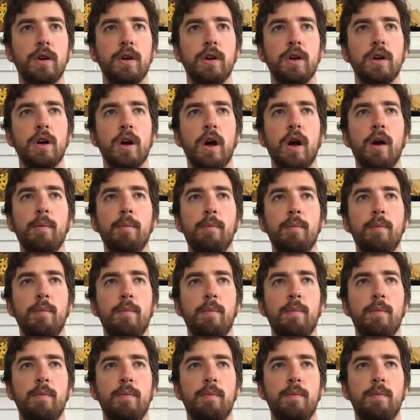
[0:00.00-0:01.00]

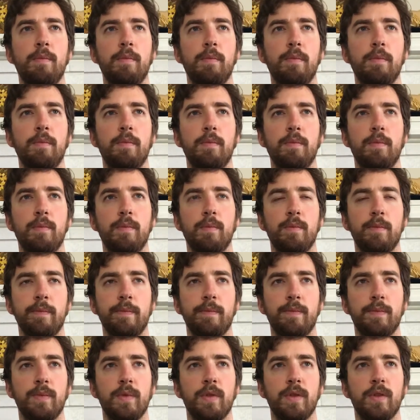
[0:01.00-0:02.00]

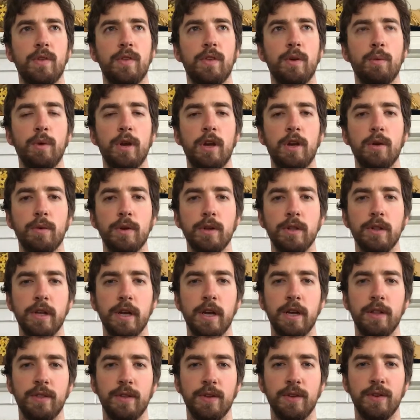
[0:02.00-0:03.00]
that we can
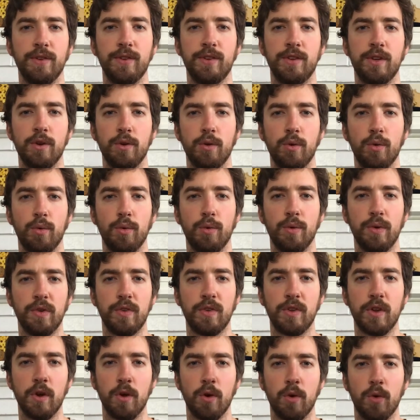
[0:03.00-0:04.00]
relate this to.
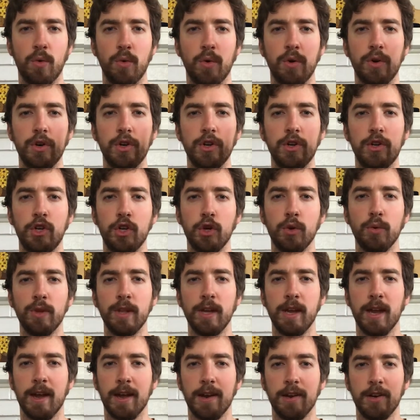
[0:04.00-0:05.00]
So,
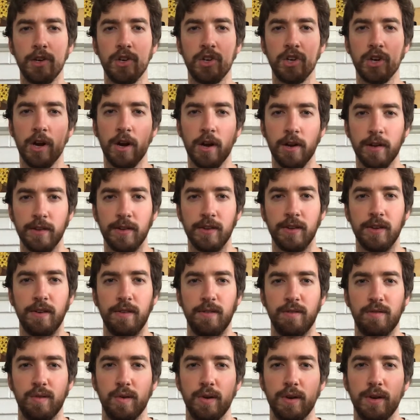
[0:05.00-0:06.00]
Julianne Johnson,
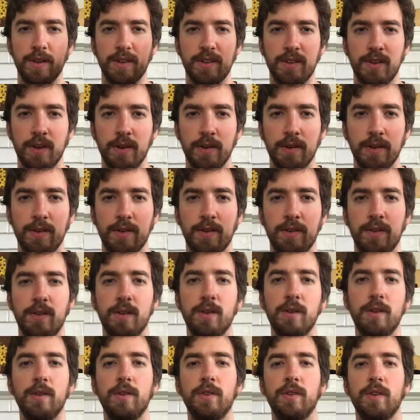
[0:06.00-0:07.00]
for instance,
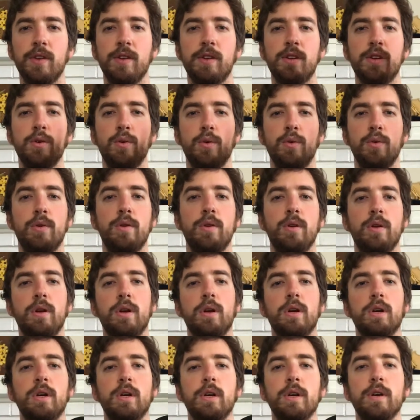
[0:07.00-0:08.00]
is a tune
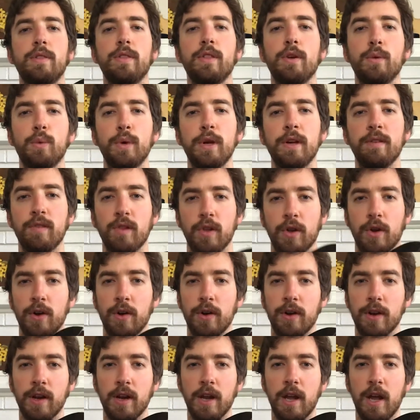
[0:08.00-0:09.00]
that we have
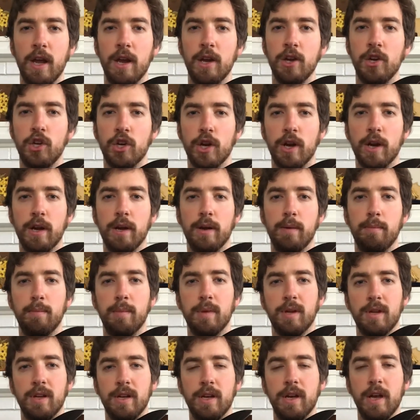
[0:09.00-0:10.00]
learned at AJAM,
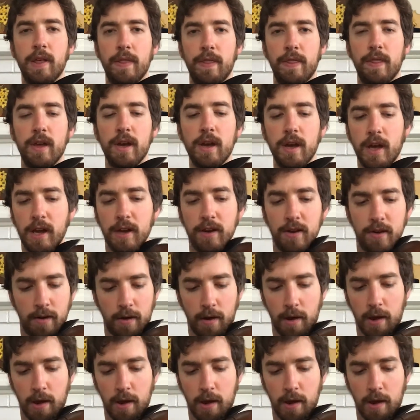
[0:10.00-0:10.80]
and that